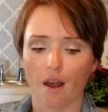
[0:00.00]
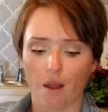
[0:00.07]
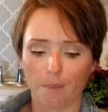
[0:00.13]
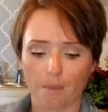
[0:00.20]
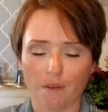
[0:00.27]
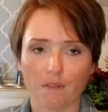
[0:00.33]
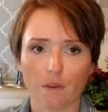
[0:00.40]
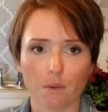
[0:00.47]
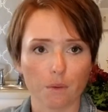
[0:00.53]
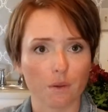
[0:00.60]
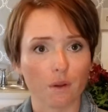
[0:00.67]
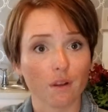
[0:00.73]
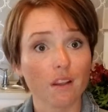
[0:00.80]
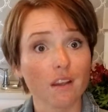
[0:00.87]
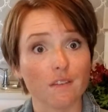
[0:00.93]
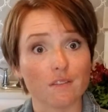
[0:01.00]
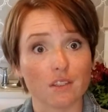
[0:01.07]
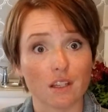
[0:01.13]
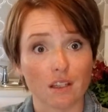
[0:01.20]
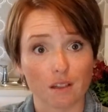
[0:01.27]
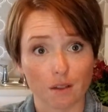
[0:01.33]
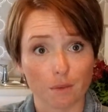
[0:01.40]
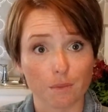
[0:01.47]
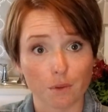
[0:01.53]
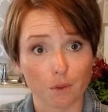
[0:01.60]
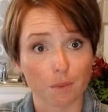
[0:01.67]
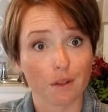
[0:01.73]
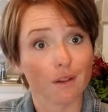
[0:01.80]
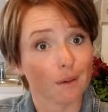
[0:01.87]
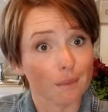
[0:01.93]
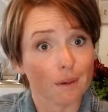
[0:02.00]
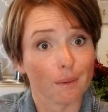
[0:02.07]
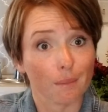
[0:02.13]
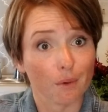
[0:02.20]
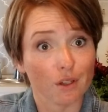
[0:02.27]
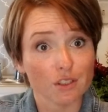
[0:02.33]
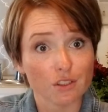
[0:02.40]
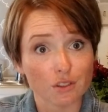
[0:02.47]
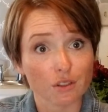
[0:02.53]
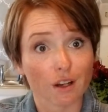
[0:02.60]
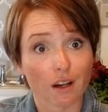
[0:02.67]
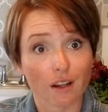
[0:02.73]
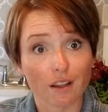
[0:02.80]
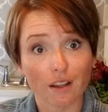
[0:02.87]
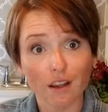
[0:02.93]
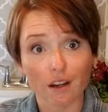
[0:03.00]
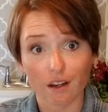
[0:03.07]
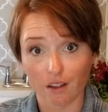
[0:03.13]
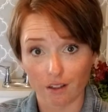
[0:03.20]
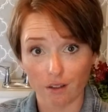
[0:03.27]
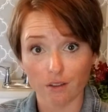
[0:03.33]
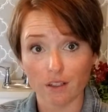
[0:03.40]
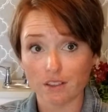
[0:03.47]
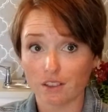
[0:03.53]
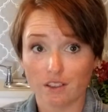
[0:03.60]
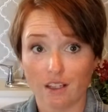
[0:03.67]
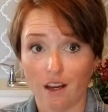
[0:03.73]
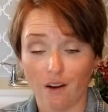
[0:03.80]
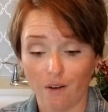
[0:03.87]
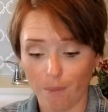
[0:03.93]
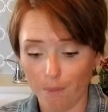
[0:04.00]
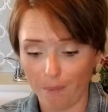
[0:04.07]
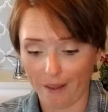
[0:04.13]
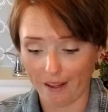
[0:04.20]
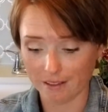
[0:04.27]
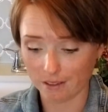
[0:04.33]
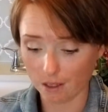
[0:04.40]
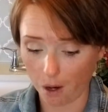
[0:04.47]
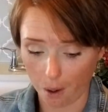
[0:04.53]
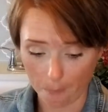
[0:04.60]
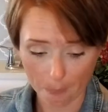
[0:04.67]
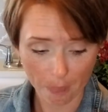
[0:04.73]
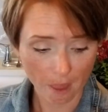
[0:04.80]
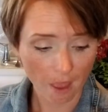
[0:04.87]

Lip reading: Even through their leaves, they can absorb a little bit of moisture out of the air. That's just how plants are.